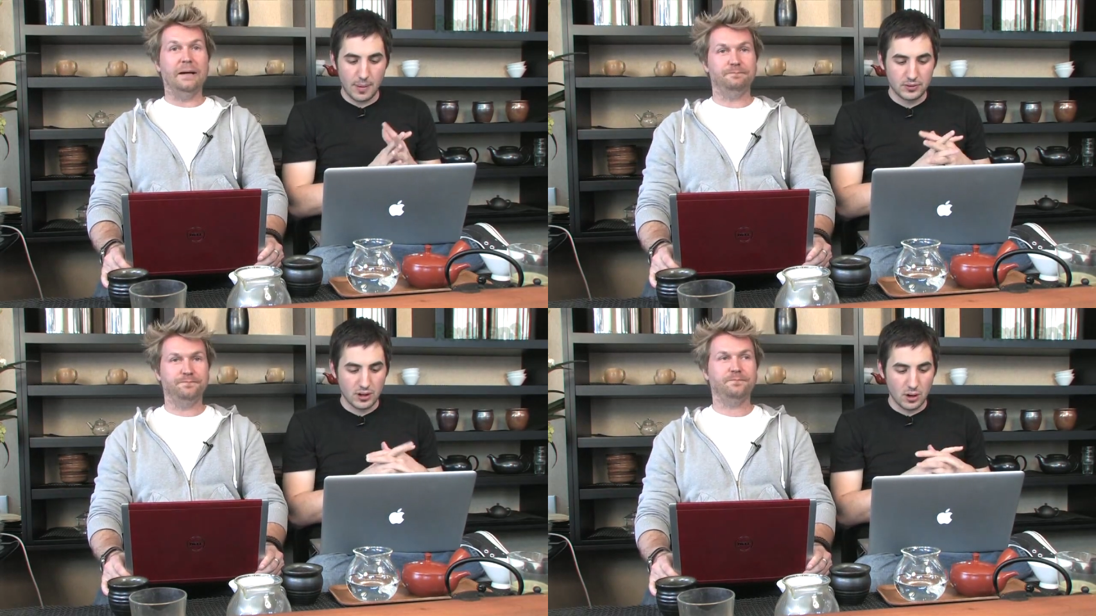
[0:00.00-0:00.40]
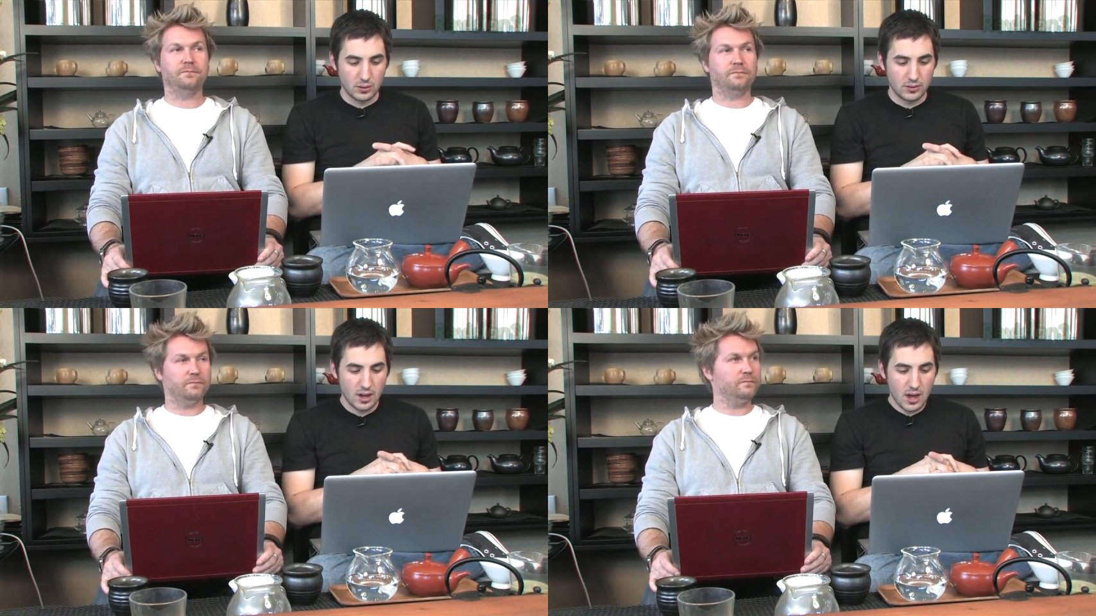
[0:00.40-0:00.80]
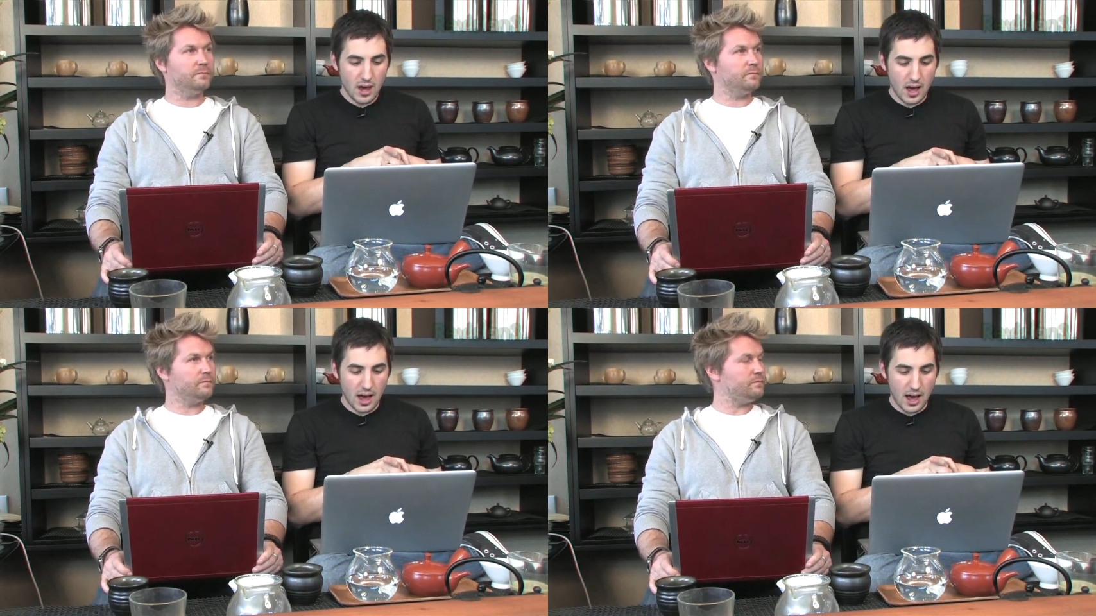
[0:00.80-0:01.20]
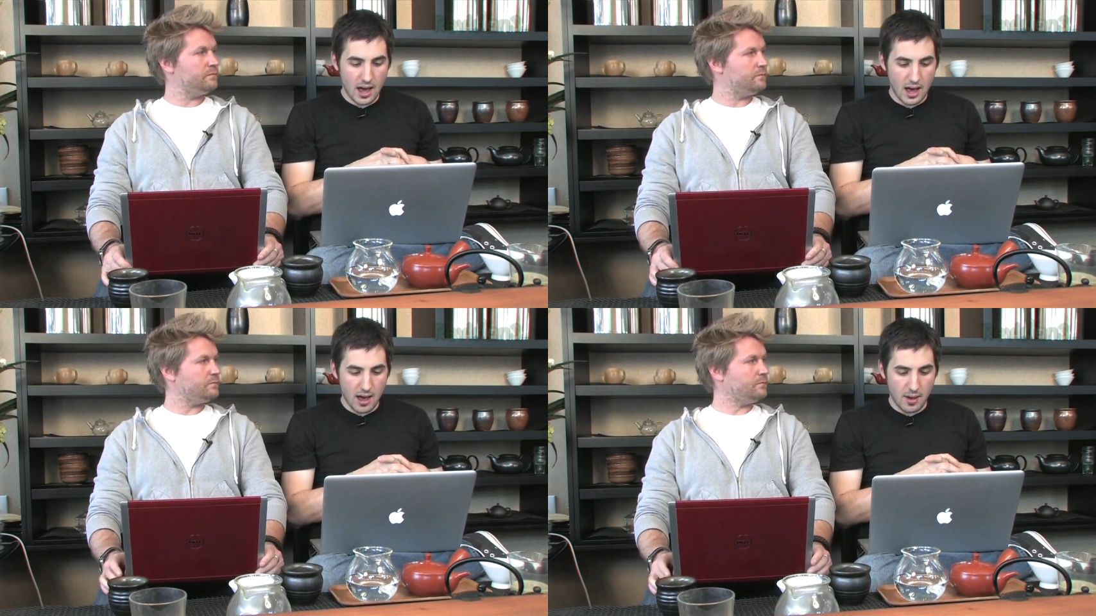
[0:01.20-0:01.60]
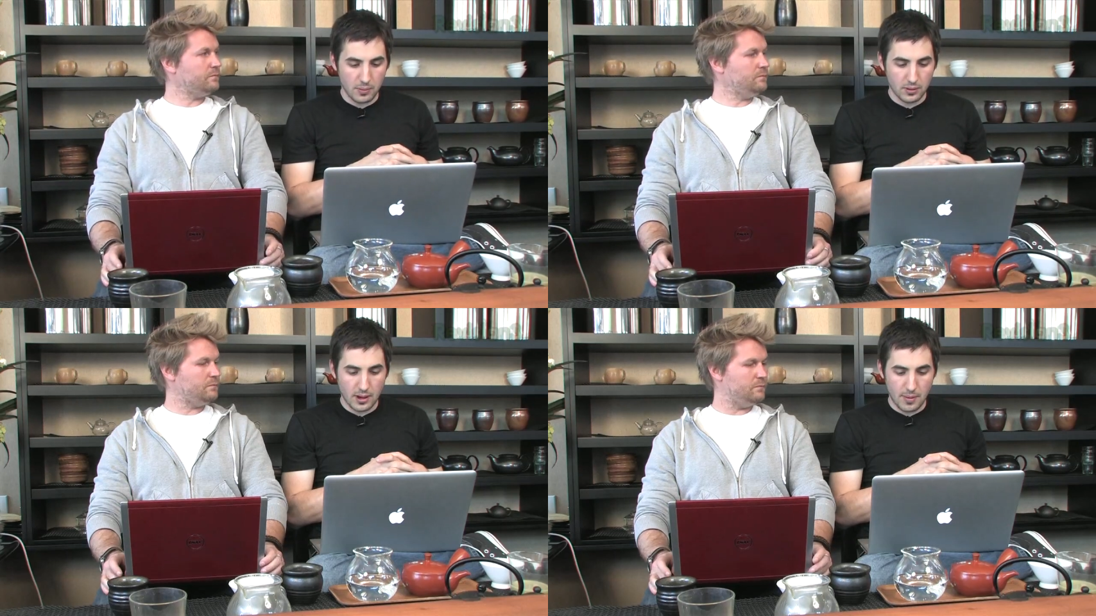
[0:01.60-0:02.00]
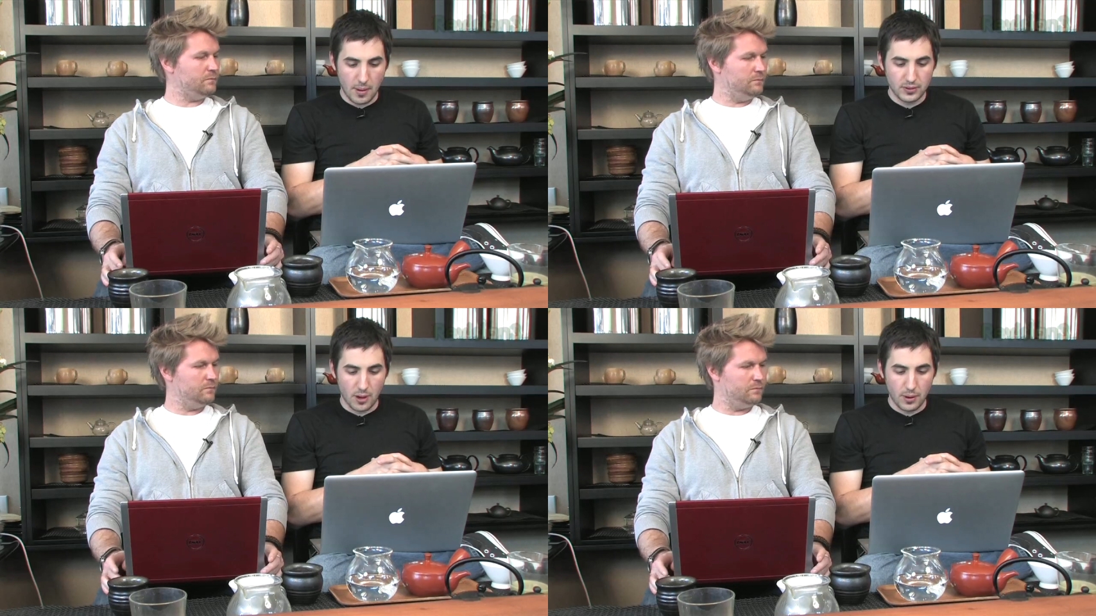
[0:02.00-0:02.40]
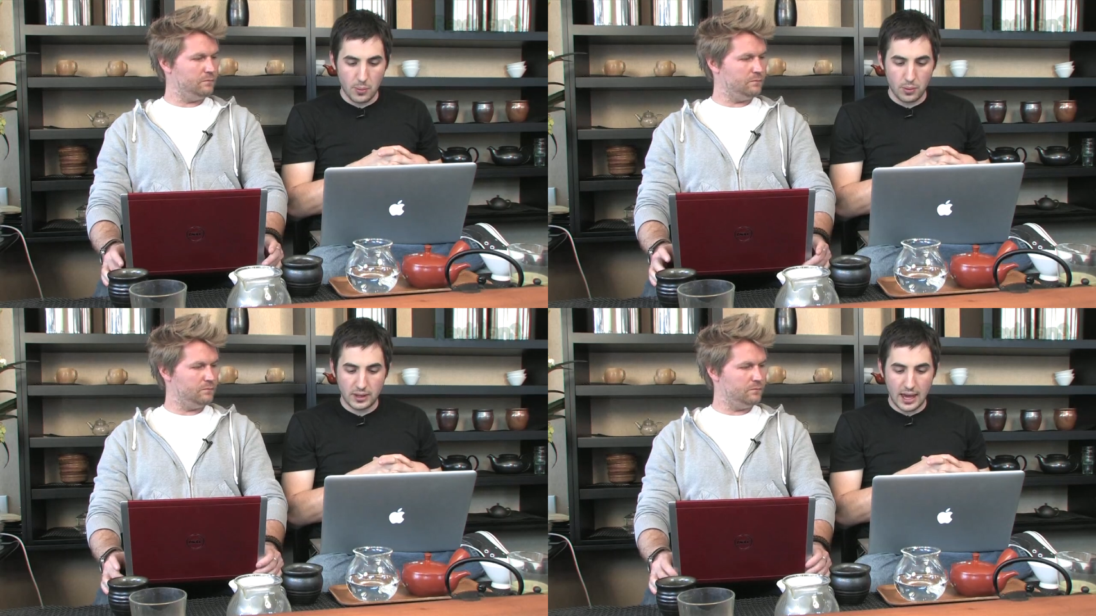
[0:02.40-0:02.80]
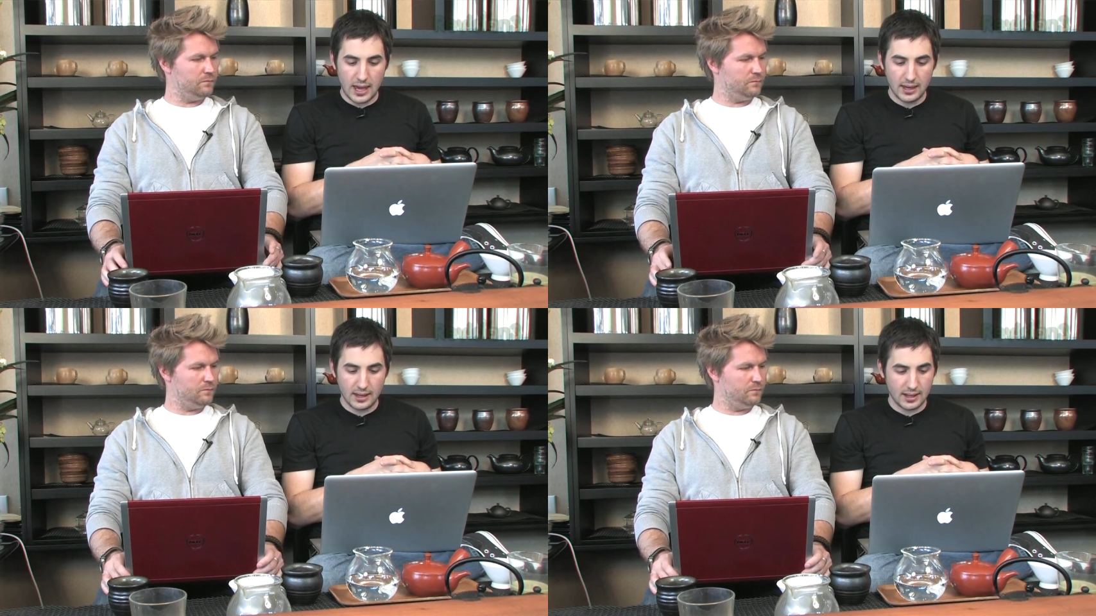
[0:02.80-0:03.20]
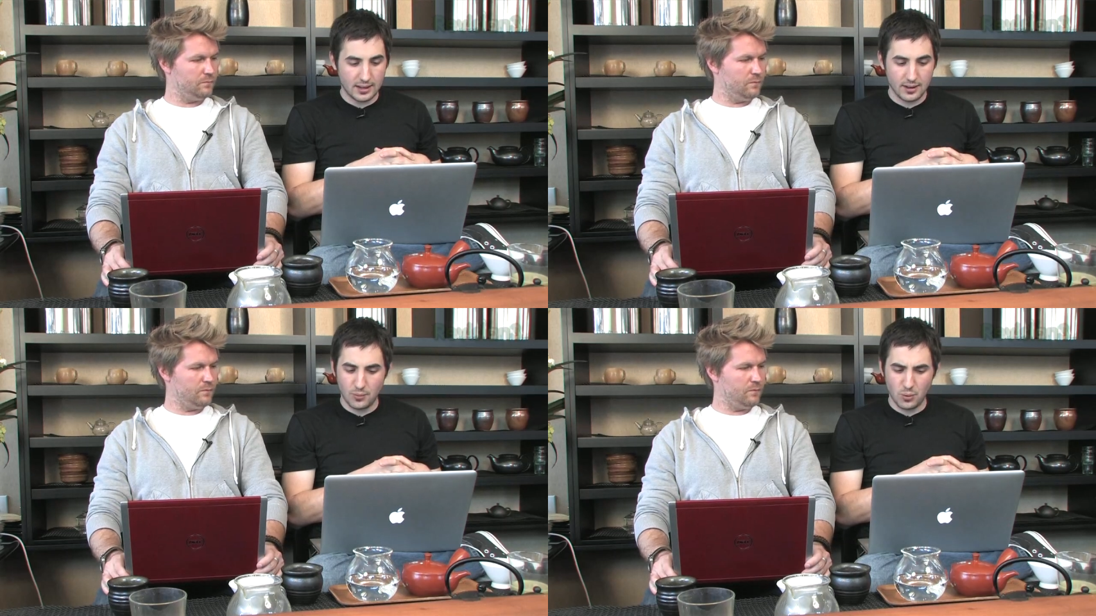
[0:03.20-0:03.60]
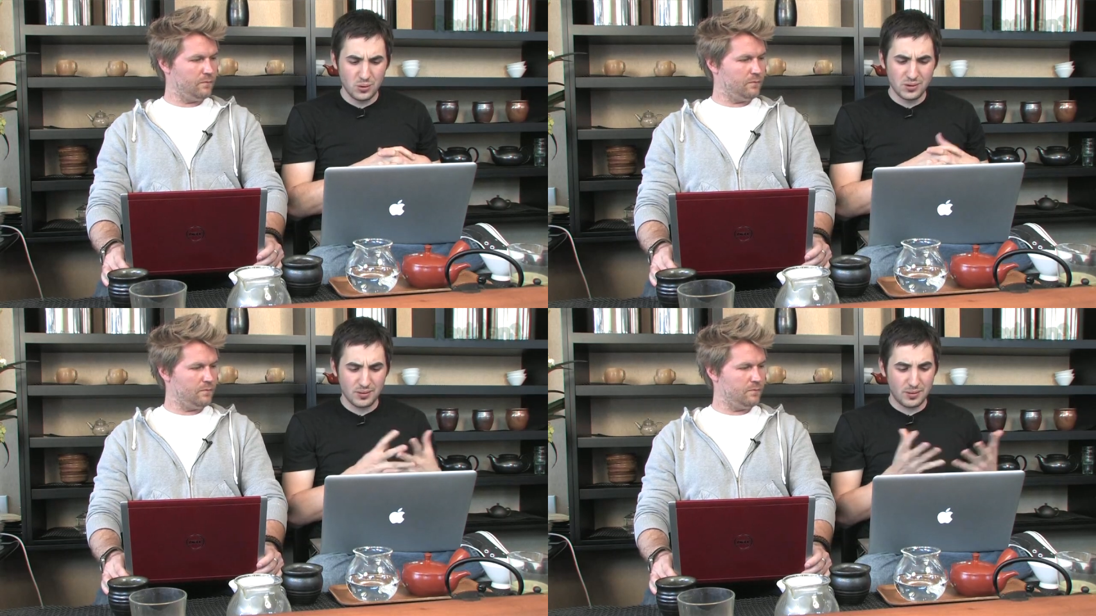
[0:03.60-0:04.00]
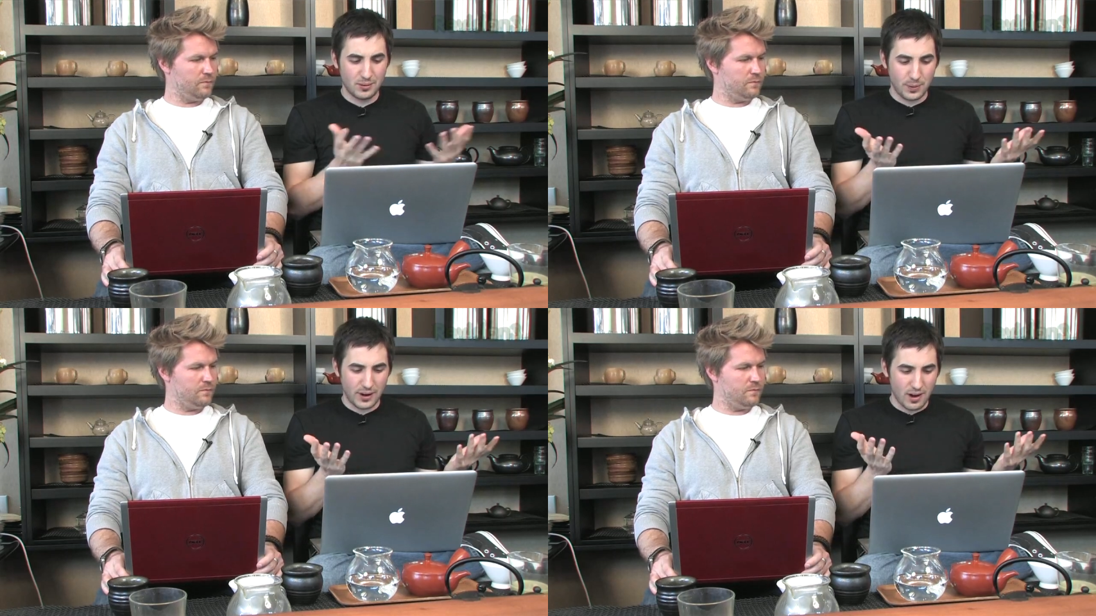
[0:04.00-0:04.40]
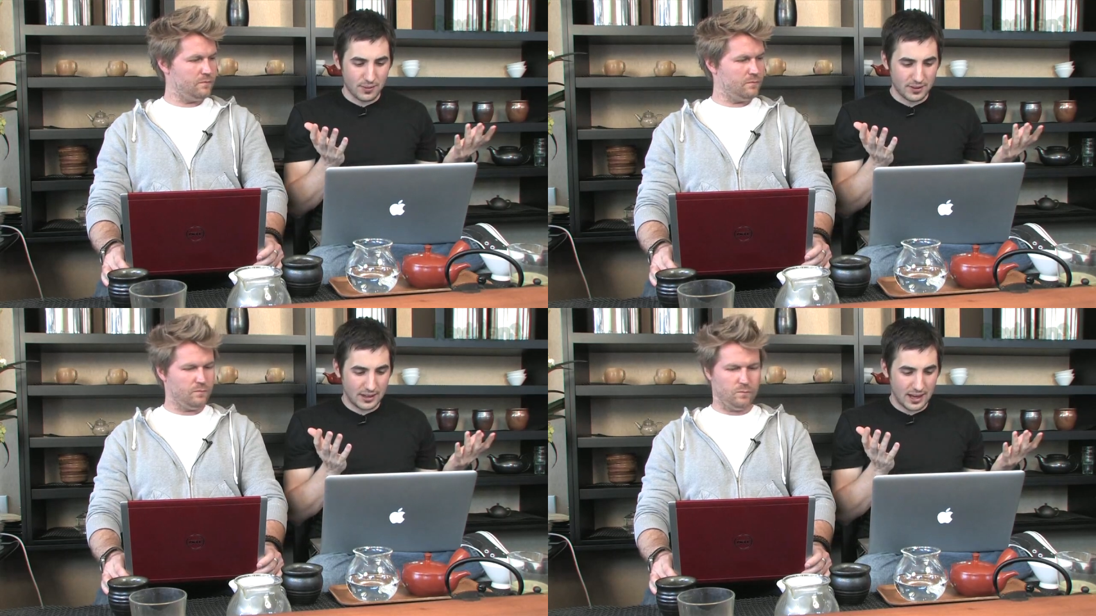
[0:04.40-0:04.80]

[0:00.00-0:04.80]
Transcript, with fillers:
Speaker 1: episode. Come help celebrate with cake, and is Prager offering the